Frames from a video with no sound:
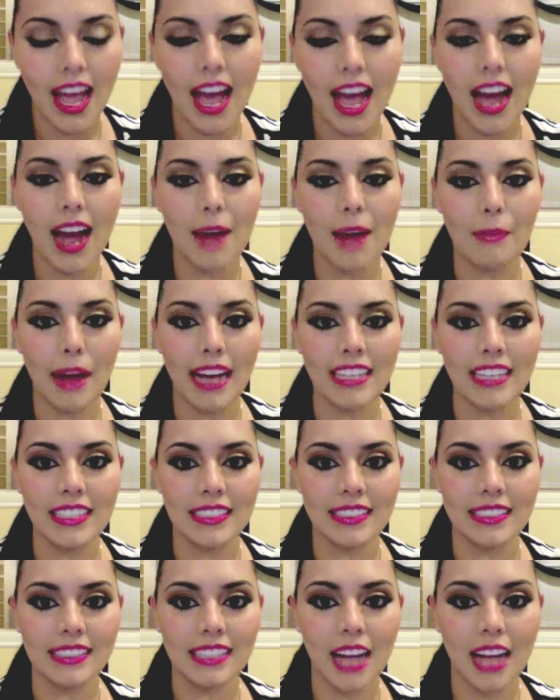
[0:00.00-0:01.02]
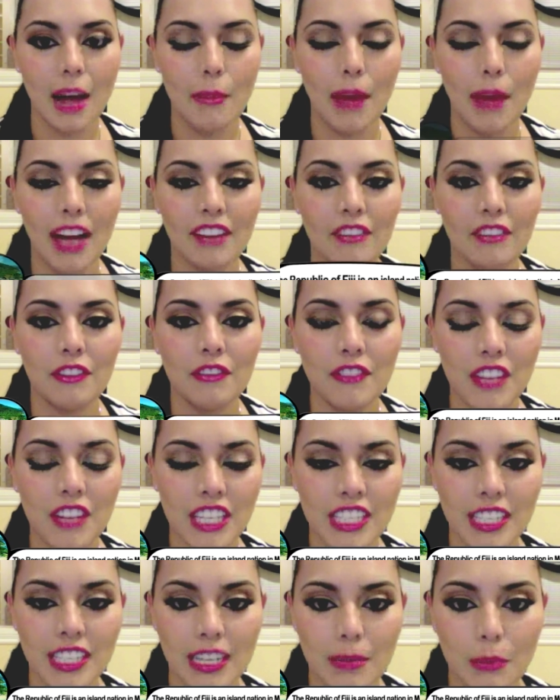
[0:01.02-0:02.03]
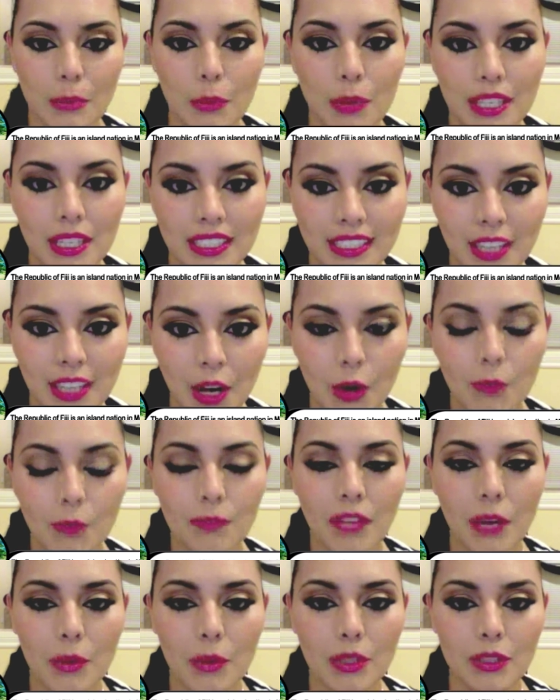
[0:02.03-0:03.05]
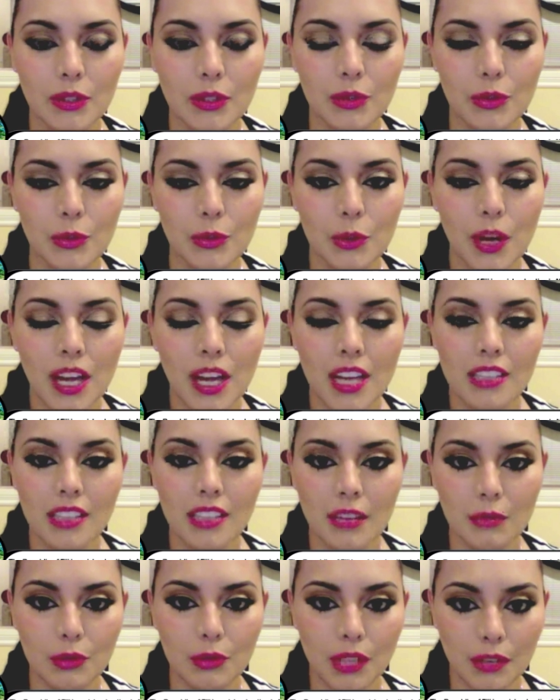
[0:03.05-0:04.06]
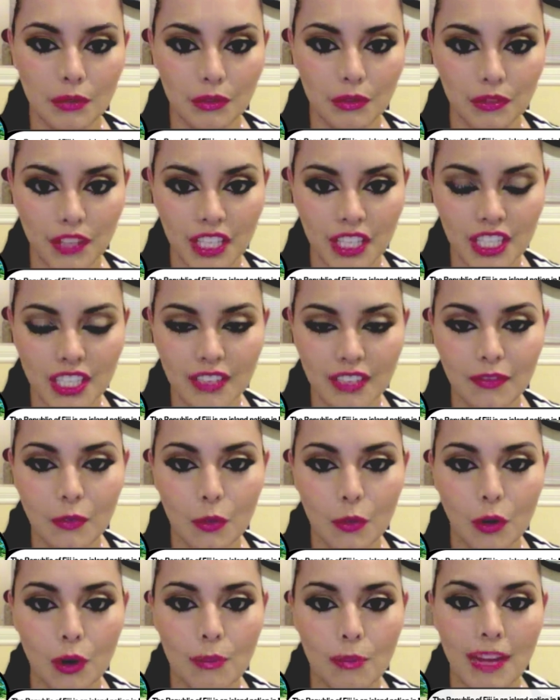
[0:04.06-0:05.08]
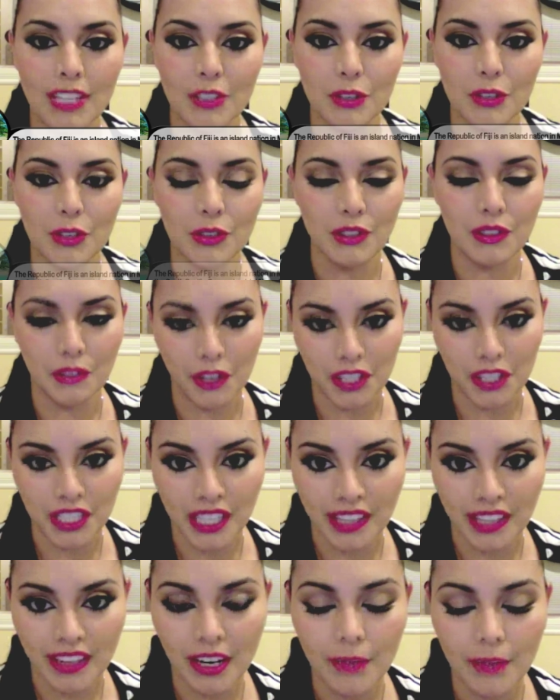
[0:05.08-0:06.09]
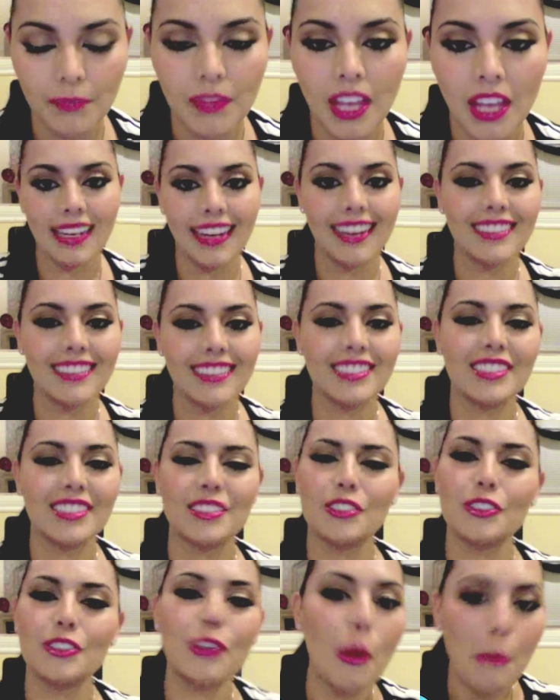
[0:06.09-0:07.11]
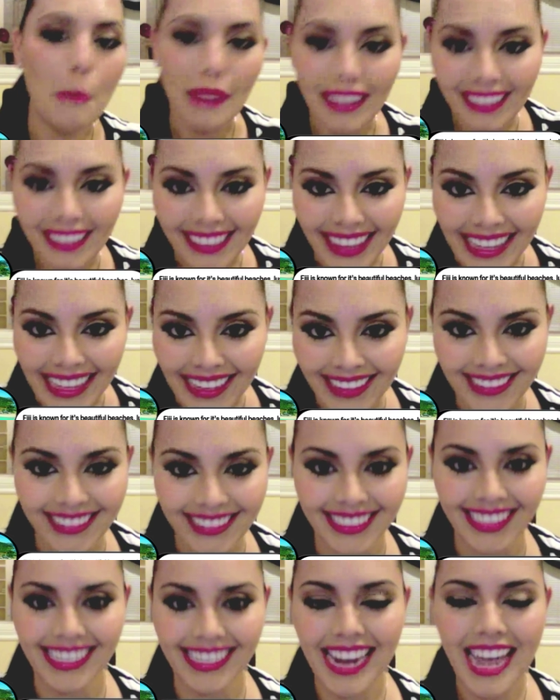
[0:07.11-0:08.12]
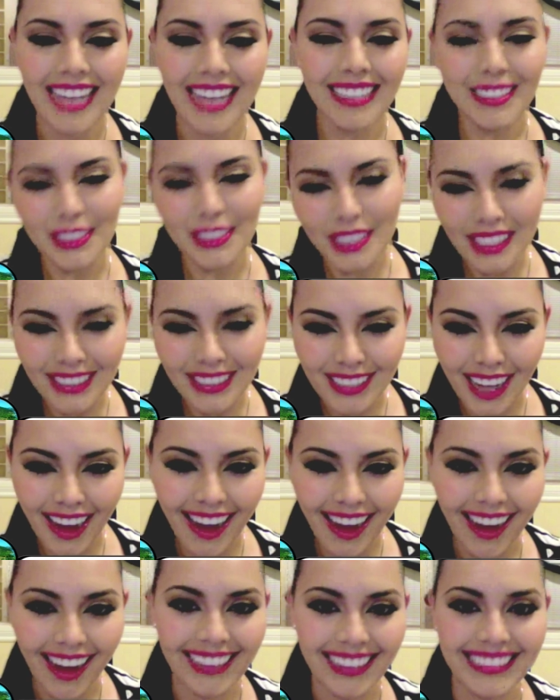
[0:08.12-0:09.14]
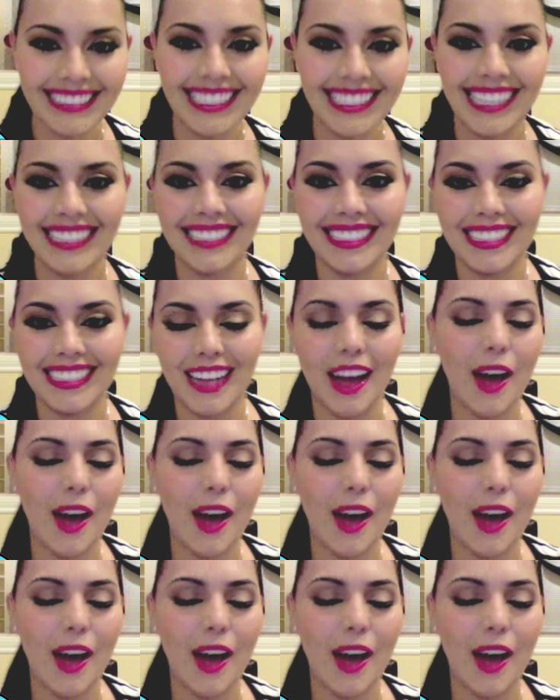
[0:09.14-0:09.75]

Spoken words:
I just got back from Fiji a couple weeks ago. I went to Savu Savu Fiji for Master University there. I got to learn so many things and detox and